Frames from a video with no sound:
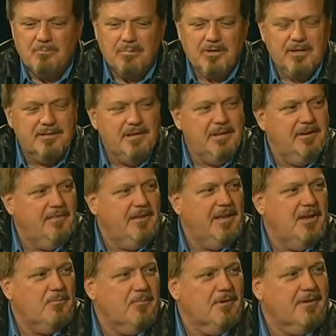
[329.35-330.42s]
plugged it into the
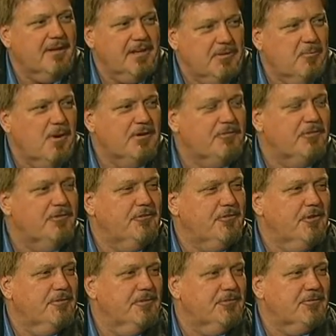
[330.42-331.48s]
network, and he watched the
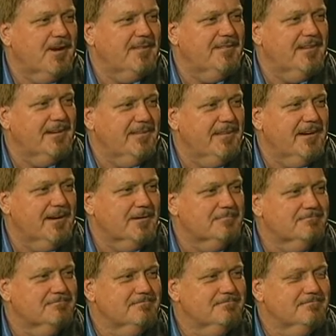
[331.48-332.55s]
service right then and there.